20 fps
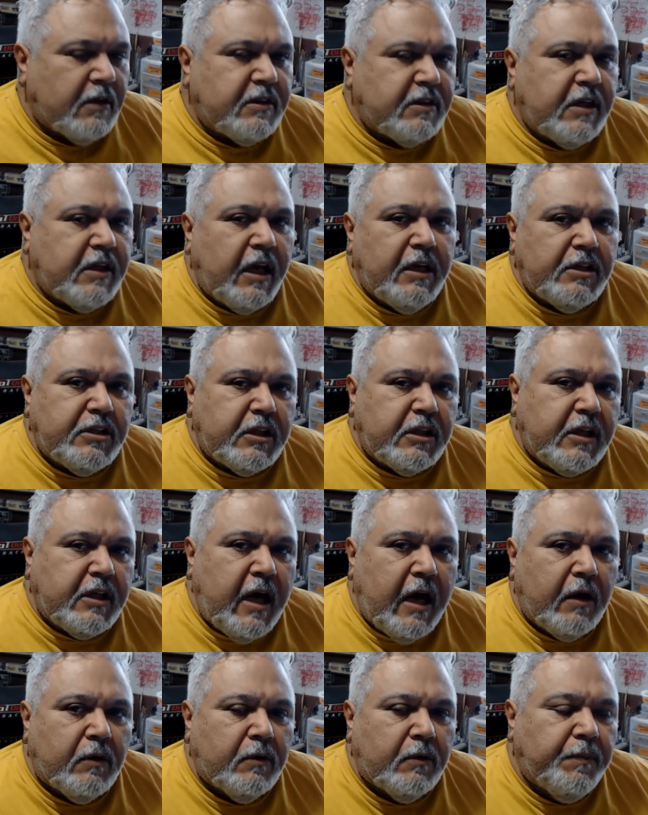right outside of
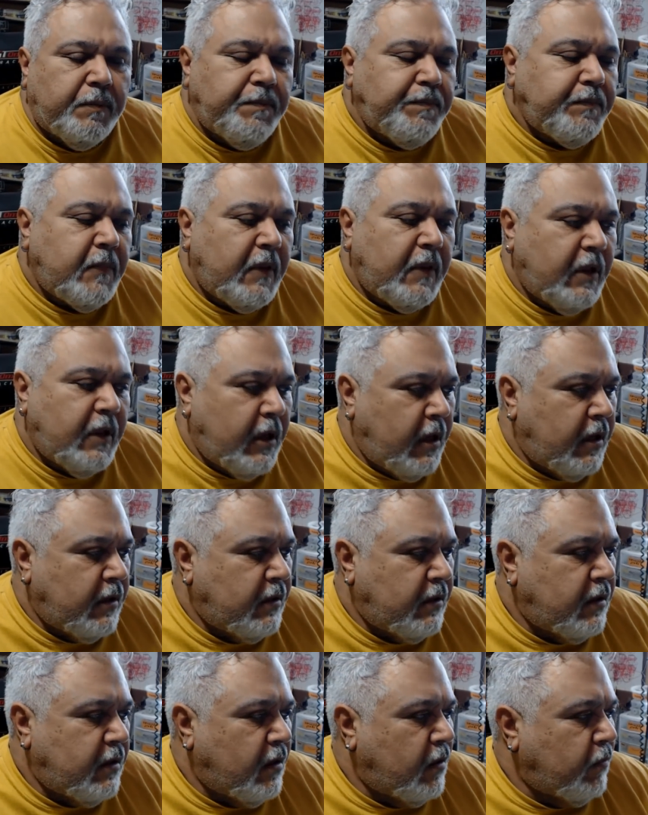Chicago,
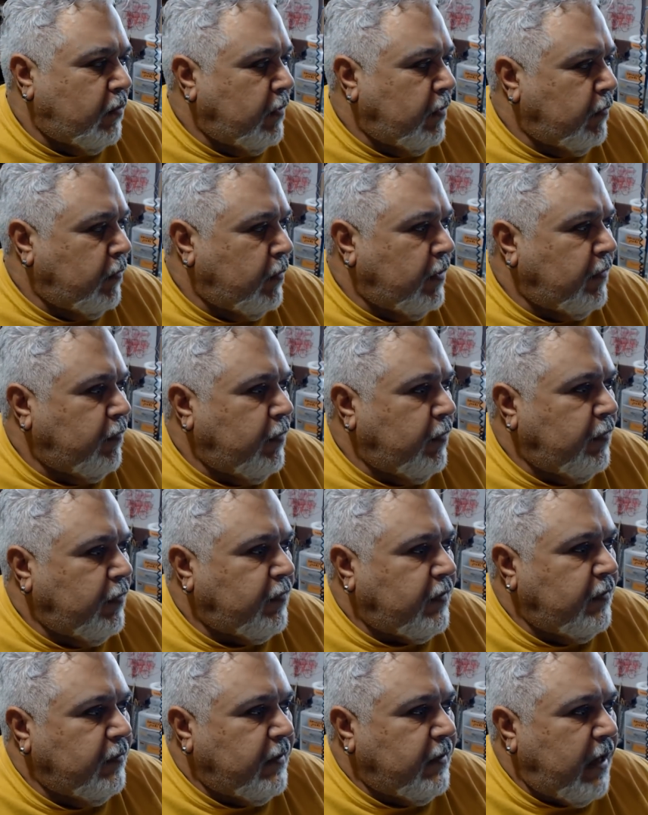and
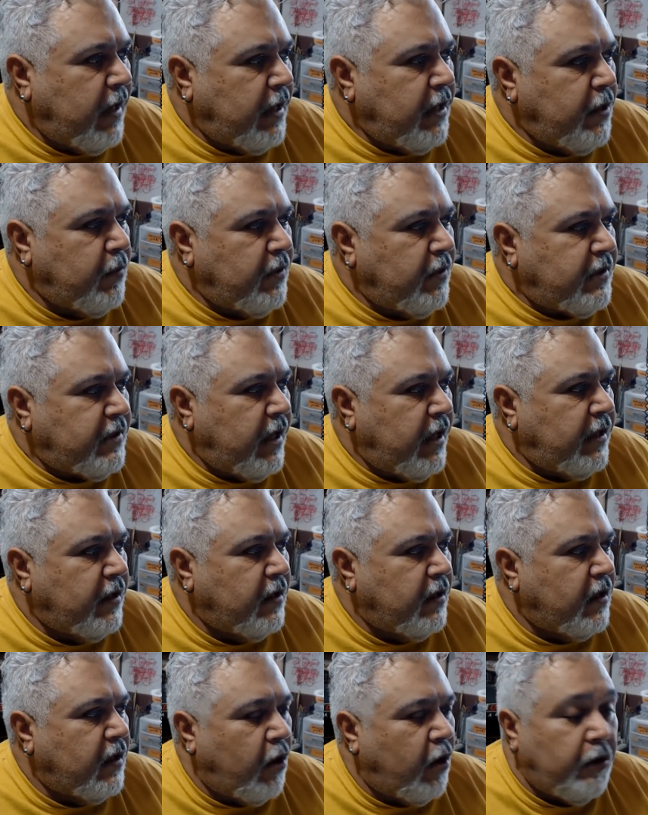we've got hit with
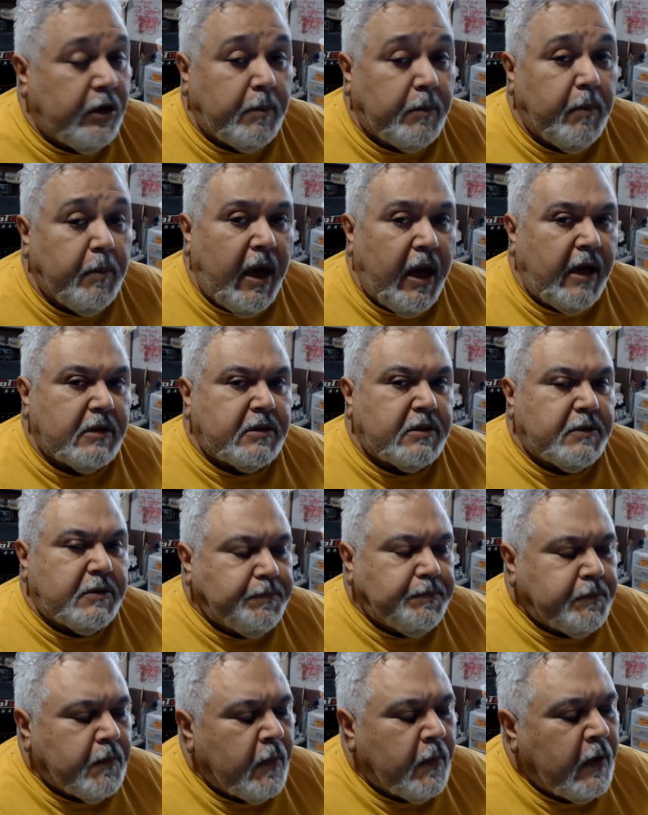that Arctic
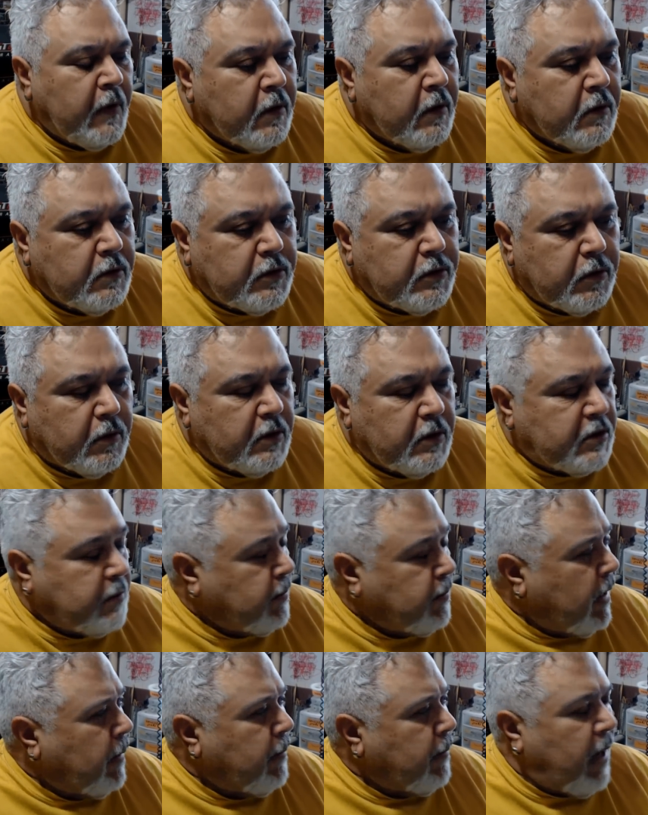blast. So
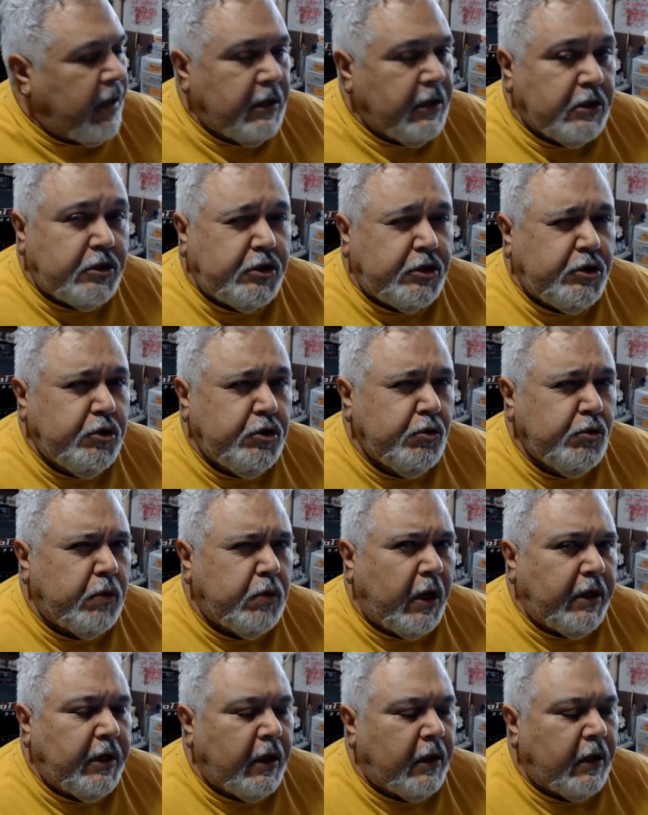it's about
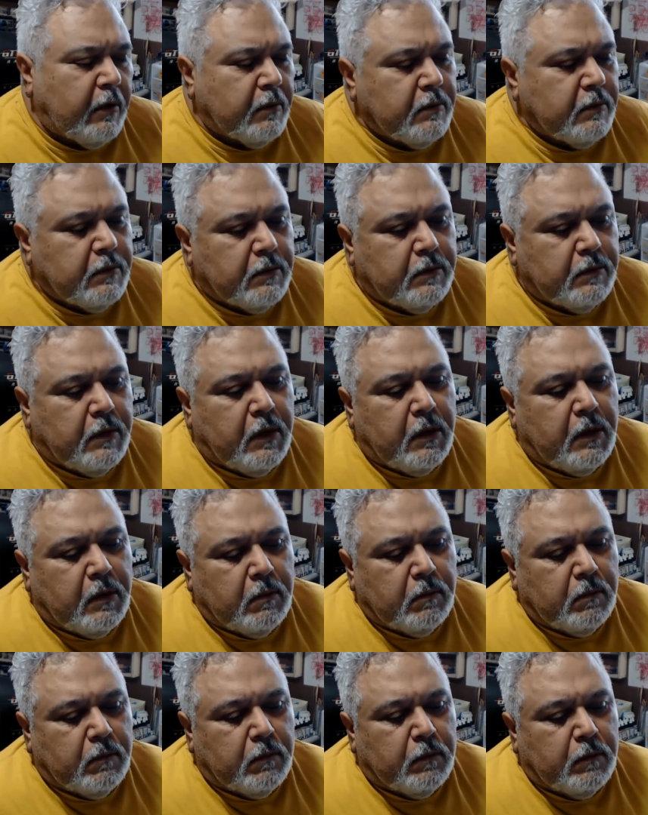-2 right now.
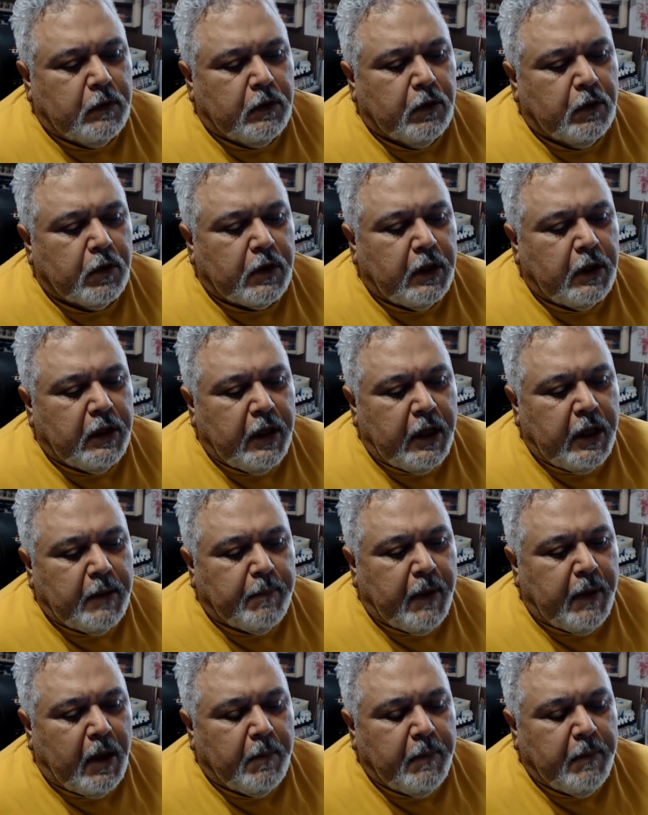We're looking
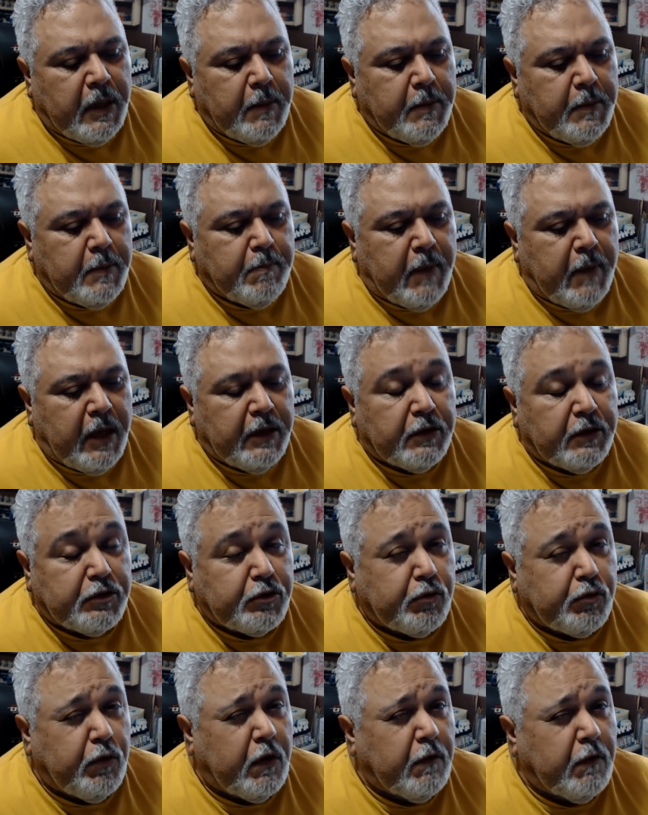at about maybe
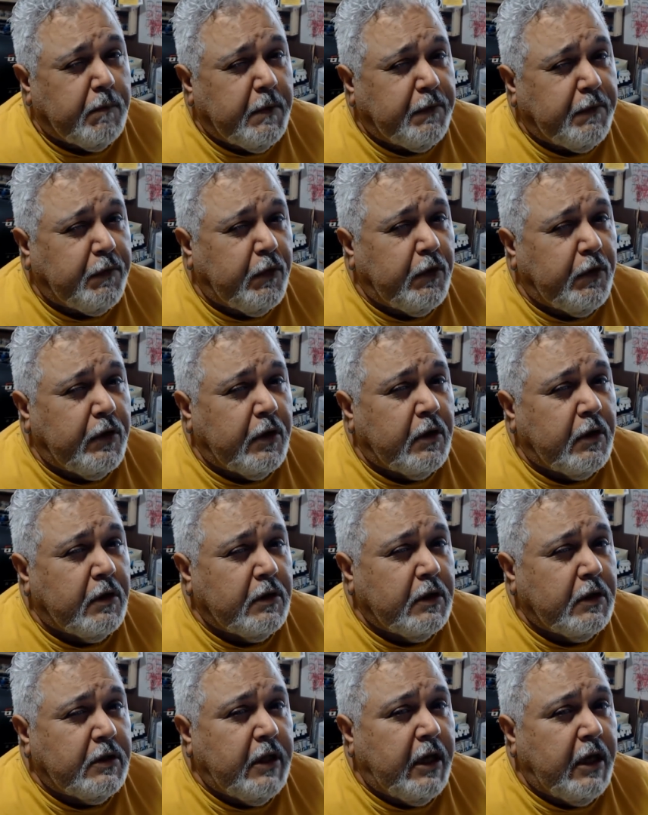-12 before
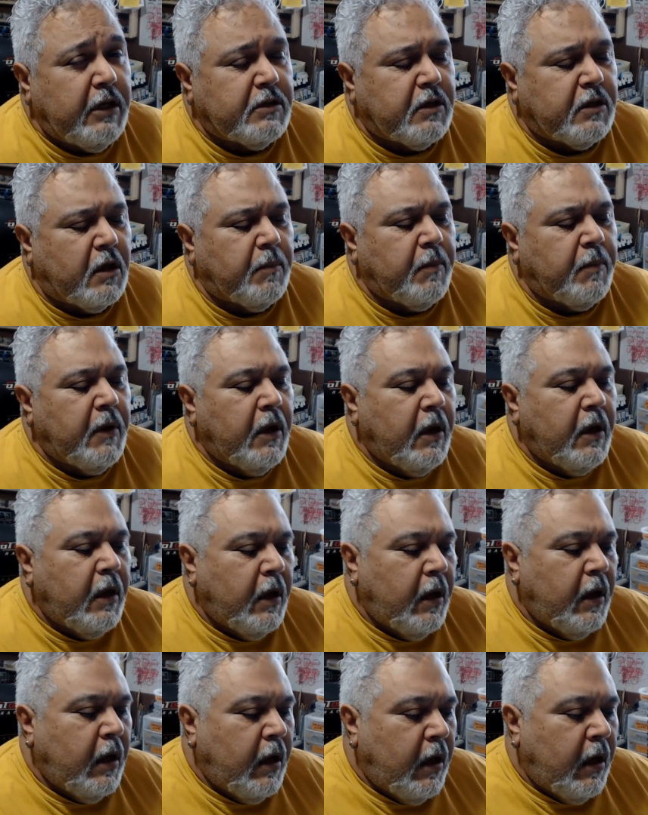the day's up.
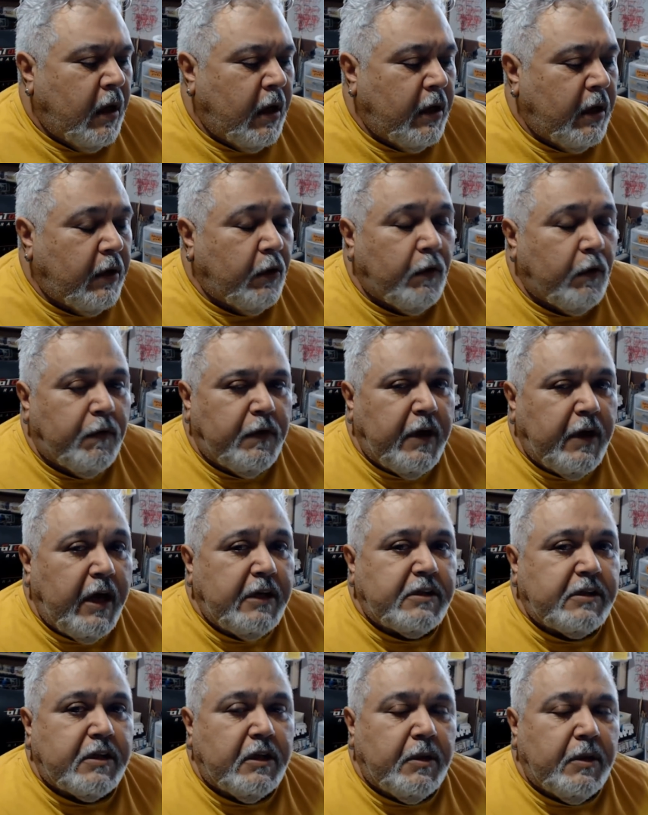And then
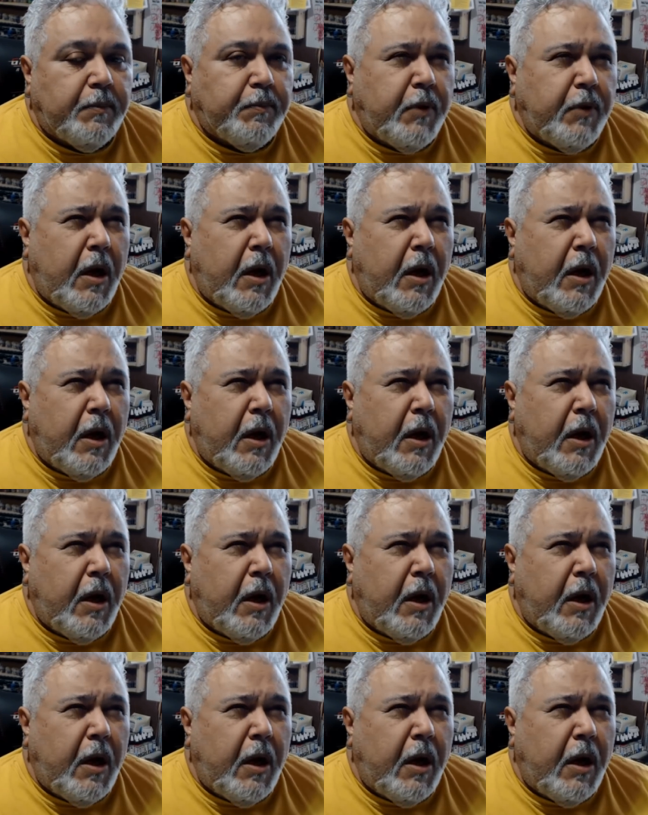overnight,